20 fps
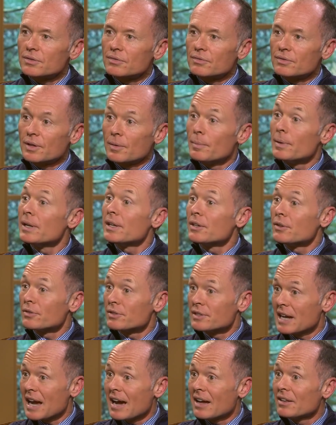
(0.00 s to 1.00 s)
of committing your
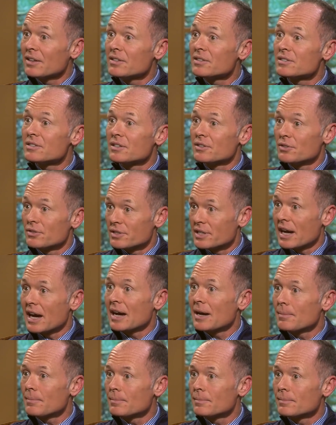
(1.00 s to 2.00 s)
talents and your
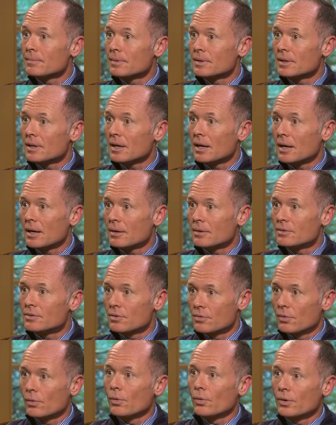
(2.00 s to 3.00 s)
time uh,
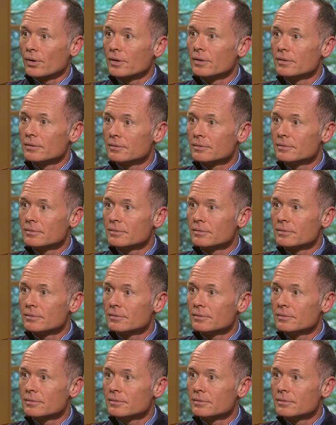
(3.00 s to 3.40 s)
to the Lord.